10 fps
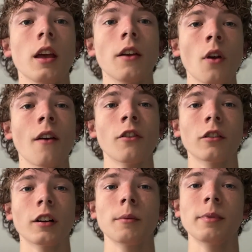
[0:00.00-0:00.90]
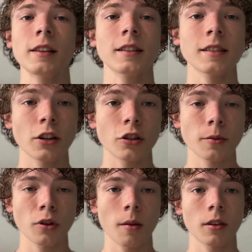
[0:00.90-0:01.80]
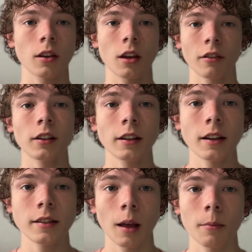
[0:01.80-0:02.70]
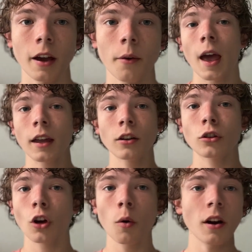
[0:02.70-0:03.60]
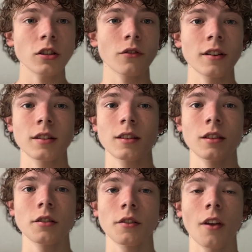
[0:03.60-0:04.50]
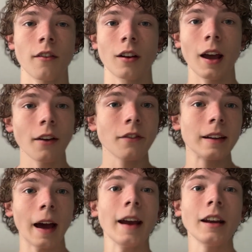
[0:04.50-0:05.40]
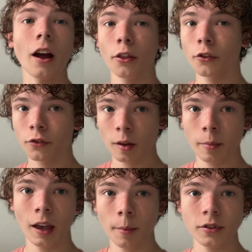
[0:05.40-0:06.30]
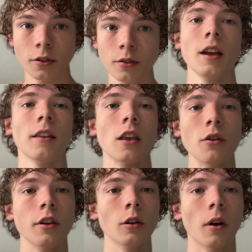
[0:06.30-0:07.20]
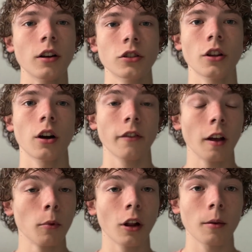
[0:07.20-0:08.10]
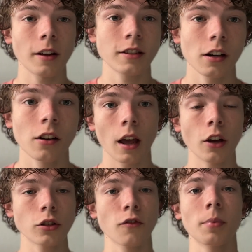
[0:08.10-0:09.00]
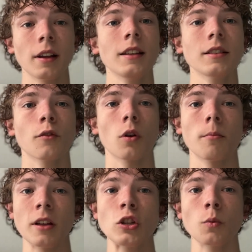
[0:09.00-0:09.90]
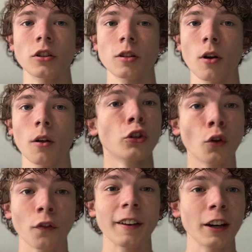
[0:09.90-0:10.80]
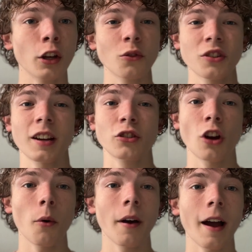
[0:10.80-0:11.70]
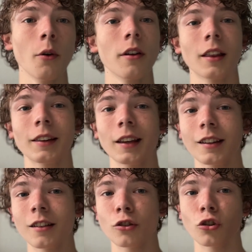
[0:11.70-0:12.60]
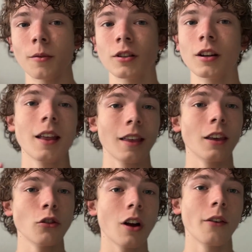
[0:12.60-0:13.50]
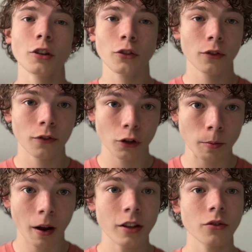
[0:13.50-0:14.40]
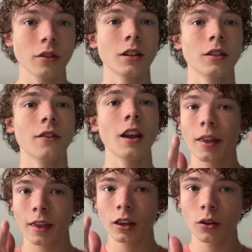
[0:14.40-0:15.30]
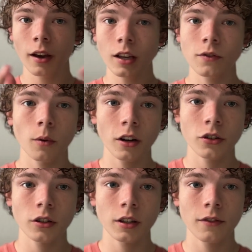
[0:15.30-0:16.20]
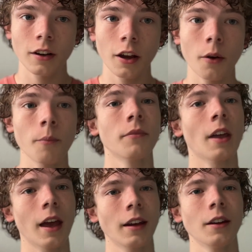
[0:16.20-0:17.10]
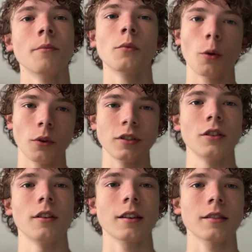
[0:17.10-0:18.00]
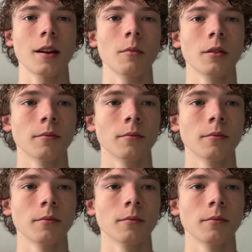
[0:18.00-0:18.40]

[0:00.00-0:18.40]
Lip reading: If you haven't already, please consider subscribing. It really does help me out. And go watch the rest of the series if you haven't. I have 9 other flipping episodes that you can watch that are available on my channel. I also have a playlist if you want to binge watch them all. Don't forget to go check Jawa out in the link in the description. Thank you Jawa for sponsoring this video. Thank you guys for watching this video, and we'll see you next time.